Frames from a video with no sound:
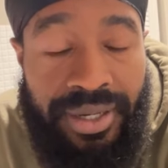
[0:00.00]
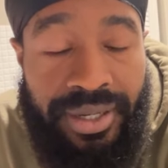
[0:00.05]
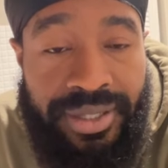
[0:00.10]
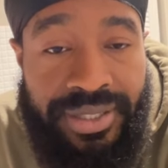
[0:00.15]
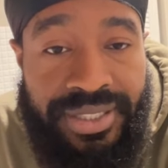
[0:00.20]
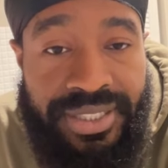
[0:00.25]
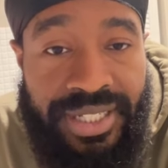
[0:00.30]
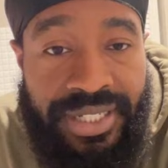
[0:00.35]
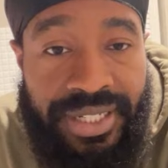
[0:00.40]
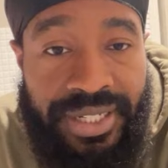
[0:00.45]

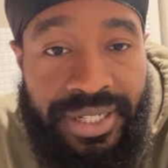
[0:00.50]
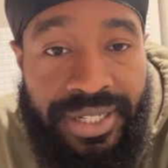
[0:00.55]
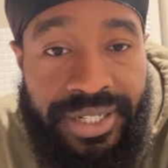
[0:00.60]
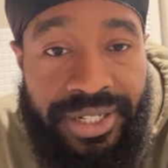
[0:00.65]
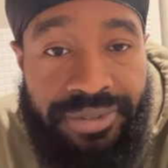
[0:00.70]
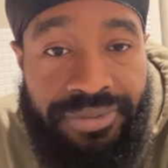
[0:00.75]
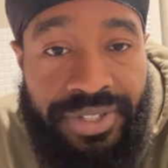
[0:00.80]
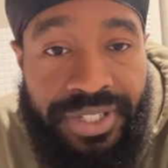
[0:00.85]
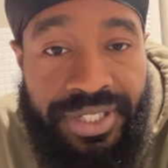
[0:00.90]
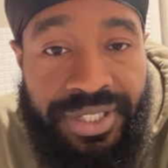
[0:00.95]
taking
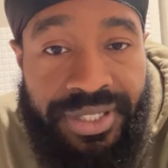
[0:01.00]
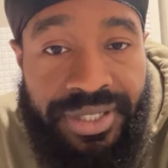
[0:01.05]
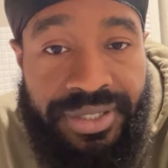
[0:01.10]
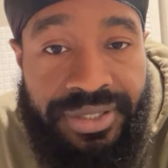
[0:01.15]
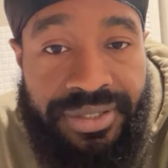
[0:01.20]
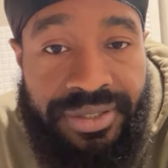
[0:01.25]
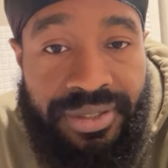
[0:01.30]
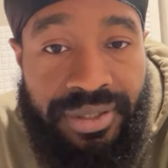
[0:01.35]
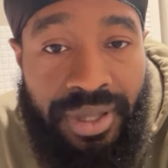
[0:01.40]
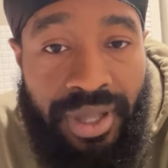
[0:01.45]
care of
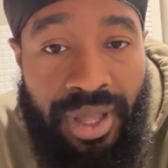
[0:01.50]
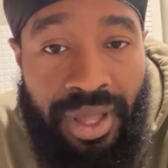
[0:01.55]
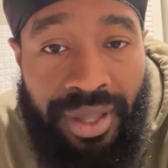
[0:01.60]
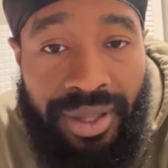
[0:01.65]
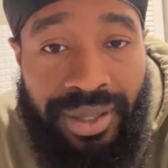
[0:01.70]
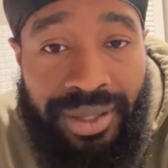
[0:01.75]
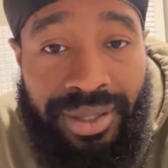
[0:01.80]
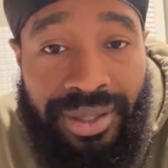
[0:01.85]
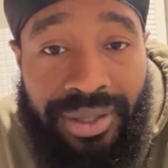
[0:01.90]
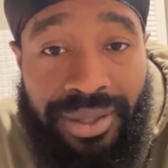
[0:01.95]
kids.
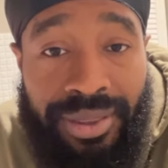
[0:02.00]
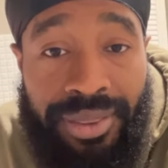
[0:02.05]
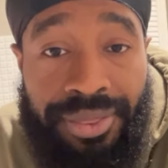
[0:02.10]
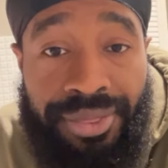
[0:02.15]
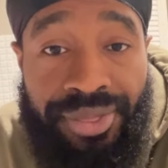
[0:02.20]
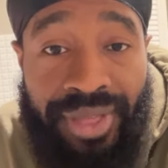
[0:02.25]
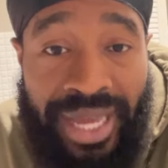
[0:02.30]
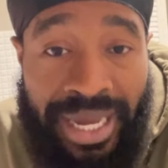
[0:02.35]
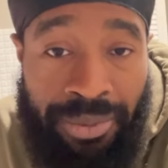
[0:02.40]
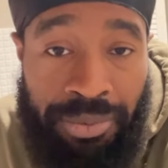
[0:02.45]

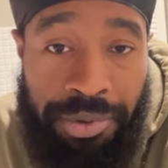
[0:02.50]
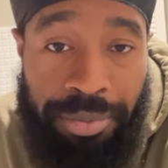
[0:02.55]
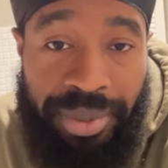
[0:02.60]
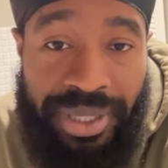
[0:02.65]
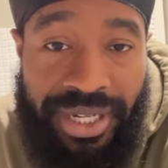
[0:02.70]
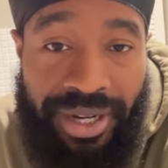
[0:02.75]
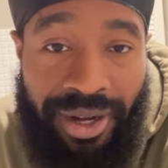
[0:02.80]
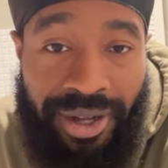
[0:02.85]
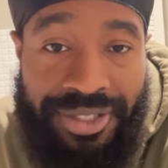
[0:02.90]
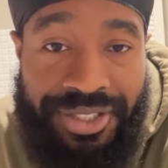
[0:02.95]
That would
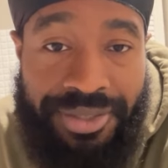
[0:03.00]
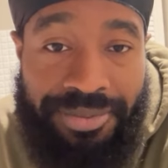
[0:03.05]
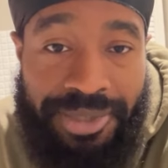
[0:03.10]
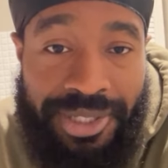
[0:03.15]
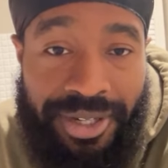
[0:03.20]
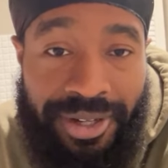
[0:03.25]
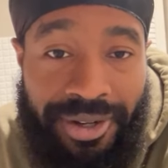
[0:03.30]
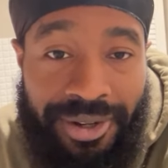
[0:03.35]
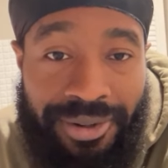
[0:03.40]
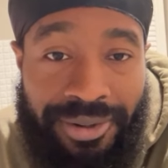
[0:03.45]
be awesome,
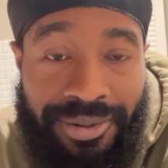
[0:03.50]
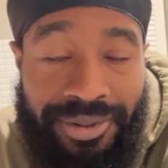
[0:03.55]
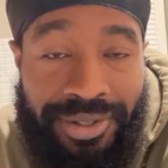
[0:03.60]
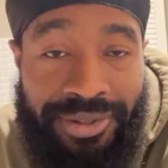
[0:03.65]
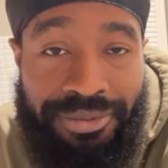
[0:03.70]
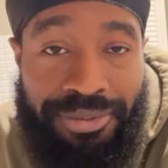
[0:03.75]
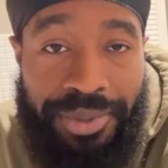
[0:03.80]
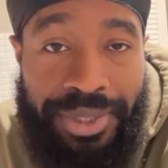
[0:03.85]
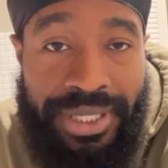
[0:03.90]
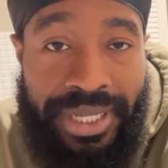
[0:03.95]
Nicole.
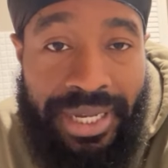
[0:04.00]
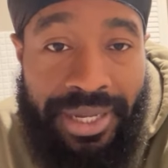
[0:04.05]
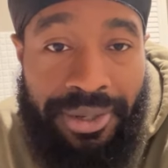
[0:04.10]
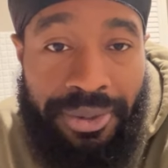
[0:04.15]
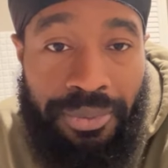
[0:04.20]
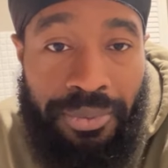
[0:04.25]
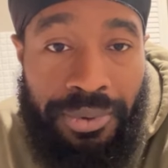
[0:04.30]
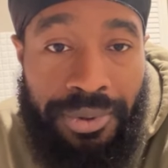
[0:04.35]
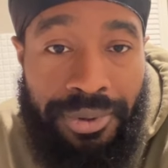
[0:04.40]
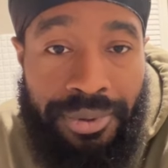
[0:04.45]
If we had a
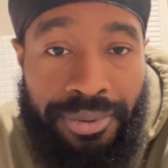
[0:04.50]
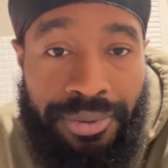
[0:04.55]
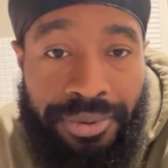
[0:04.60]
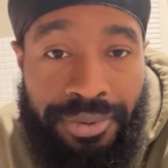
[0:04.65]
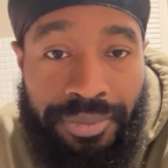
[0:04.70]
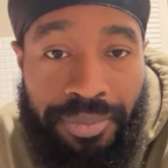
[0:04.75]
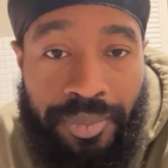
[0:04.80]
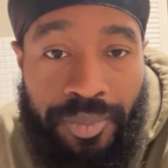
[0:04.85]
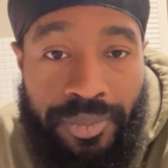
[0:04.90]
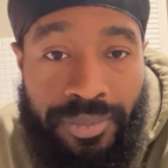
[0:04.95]
world
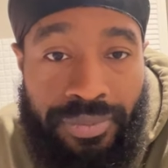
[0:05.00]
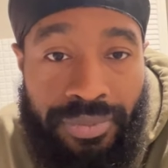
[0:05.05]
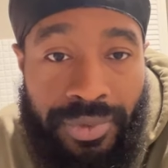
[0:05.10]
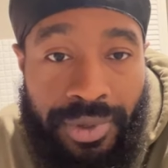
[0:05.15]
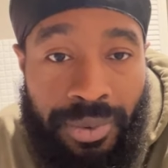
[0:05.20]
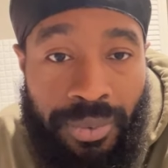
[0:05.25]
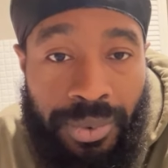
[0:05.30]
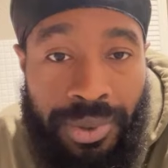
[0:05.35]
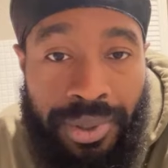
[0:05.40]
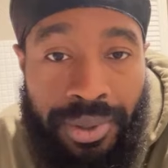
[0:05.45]

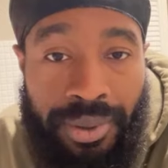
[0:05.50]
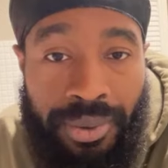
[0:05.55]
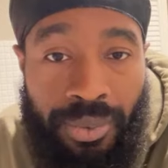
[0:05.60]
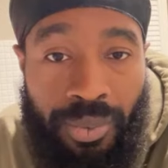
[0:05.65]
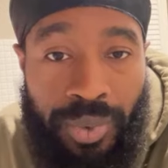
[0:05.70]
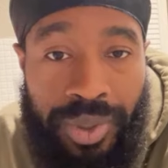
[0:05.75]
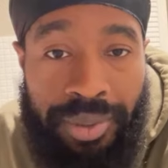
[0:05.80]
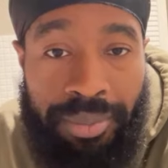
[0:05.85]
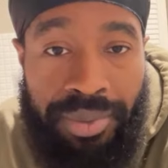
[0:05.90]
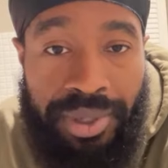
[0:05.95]
where
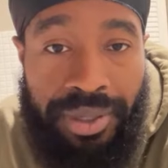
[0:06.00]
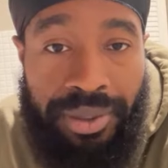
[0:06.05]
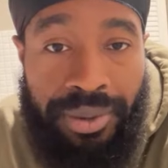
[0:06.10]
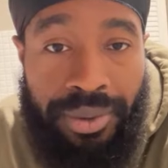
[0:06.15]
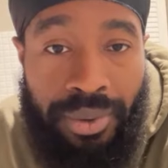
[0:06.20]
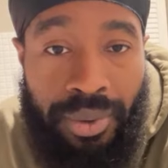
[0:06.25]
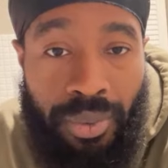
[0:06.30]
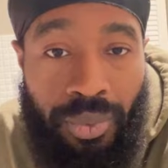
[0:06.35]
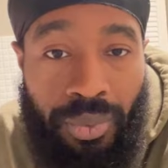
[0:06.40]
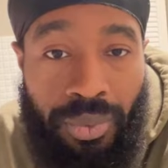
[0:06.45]

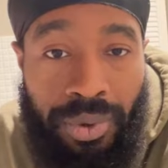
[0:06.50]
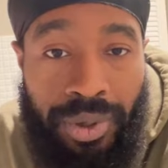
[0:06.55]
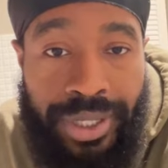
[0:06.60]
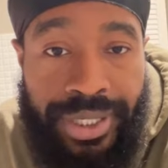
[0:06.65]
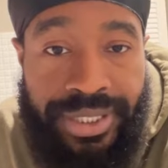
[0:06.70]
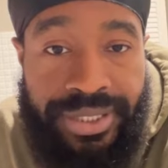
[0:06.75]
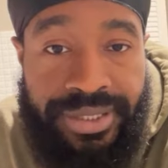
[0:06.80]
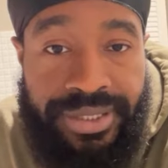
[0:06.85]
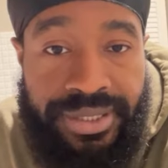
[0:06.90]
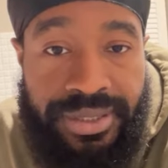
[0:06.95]
women
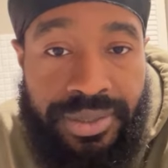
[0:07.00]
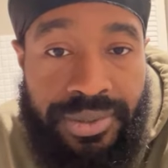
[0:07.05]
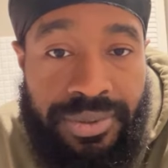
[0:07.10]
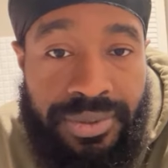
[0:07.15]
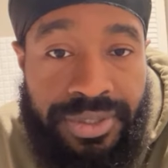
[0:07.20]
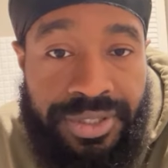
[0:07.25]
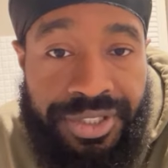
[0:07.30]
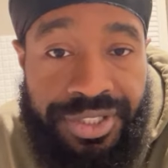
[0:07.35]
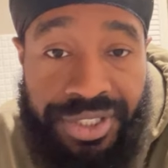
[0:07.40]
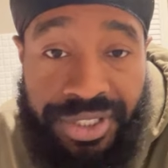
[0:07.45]
wanted to
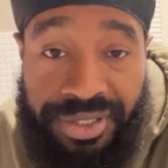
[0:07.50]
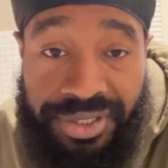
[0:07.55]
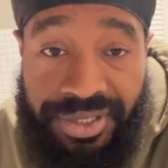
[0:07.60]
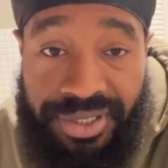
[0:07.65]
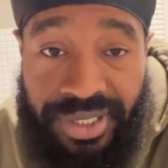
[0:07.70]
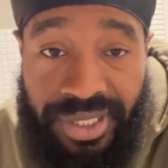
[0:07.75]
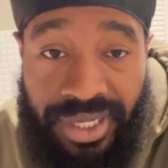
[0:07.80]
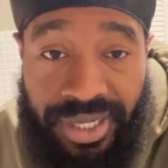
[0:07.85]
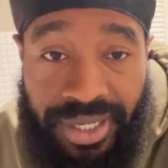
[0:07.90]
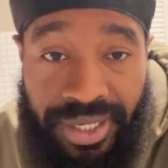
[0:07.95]

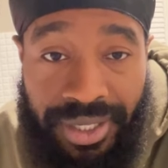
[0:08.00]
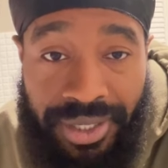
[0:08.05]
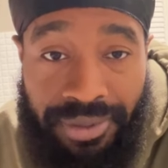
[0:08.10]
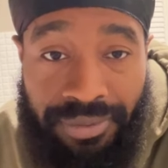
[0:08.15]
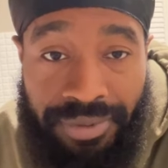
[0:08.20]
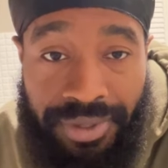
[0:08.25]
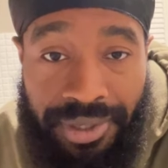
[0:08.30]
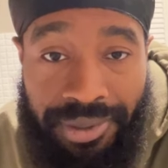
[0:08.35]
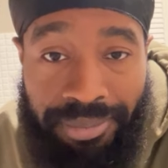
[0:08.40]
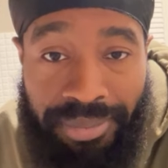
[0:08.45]
just take care
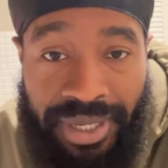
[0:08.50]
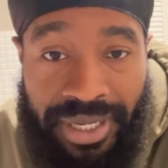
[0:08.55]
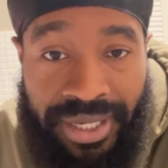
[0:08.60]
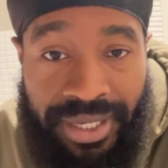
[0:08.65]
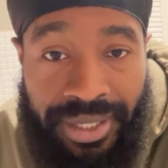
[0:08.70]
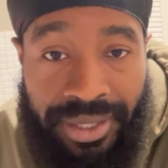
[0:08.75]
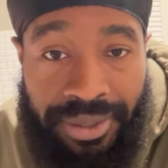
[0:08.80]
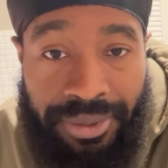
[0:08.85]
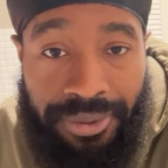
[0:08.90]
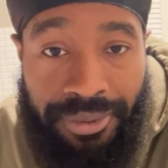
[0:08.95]
of their
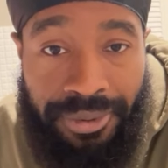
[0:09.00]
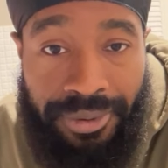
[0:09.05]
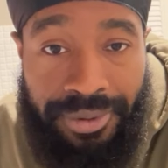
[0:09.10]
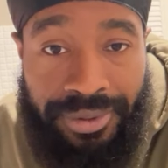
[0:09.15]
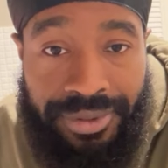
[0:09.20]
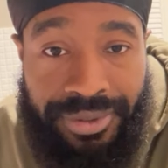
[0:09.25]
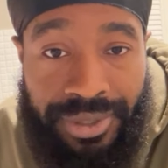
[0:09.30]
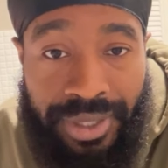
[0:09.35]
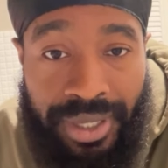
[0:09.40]
man or